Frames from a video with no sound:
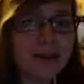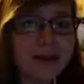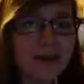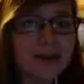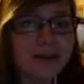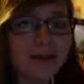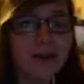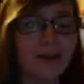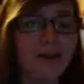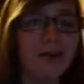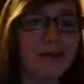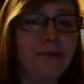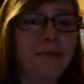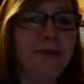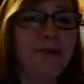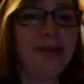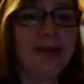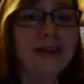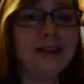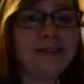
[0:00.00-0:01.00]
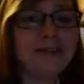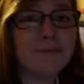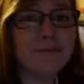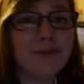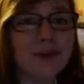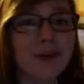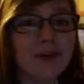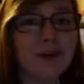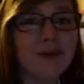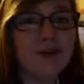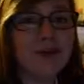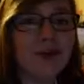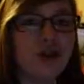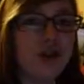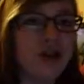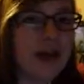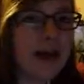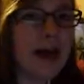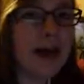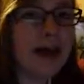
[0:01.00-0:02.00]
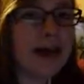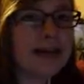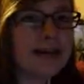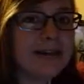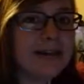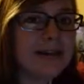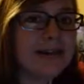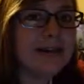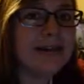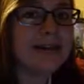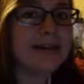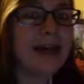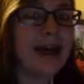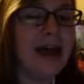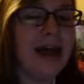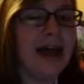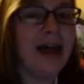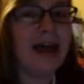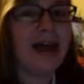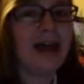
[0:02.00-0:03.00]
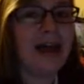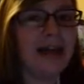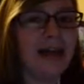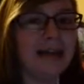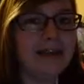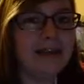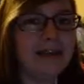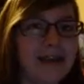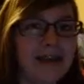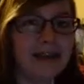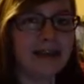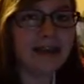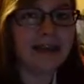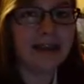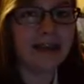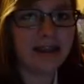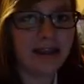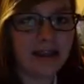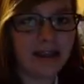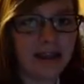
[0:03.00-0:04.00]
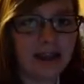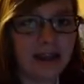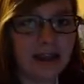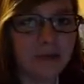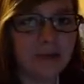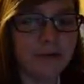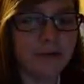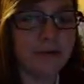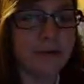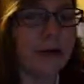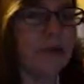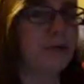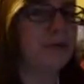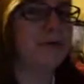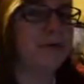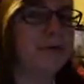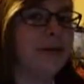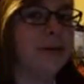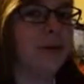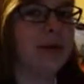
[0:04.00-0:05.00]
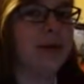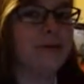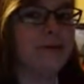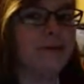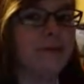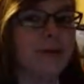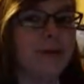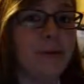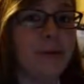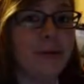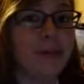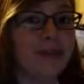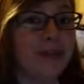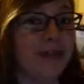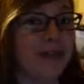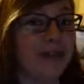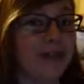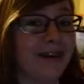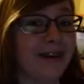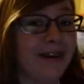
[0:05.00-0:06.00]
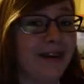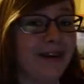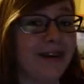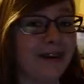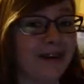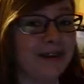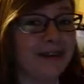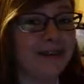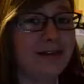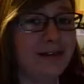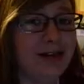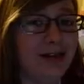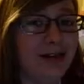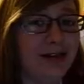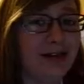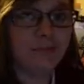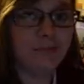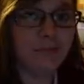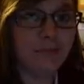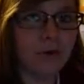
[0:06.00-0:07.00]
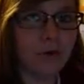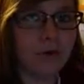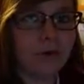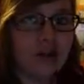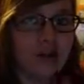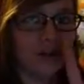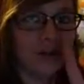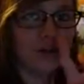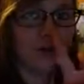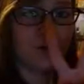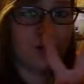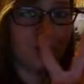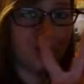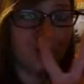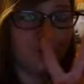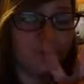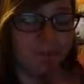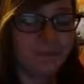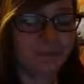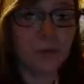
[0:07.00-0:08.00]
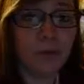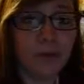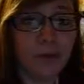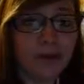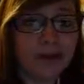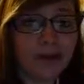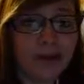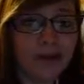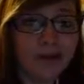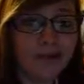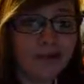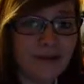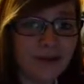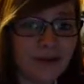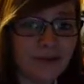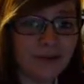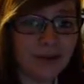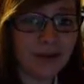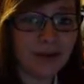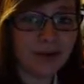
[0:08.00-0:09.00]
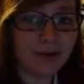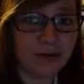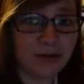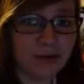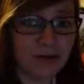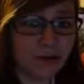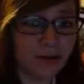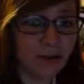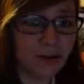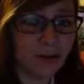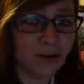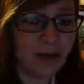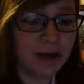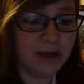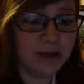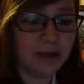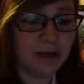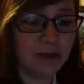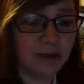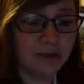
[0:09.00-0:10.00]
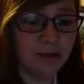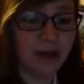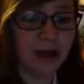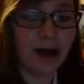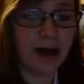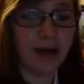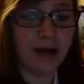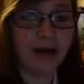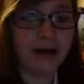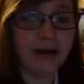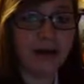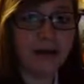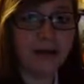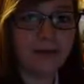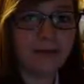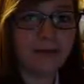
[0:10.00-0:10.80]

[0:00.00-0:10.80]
So, I mean, cats are pretty chillaxed, and I think that they have a pretty cool life doing nothing all day. Question two, what was your favorite musical group in junior high?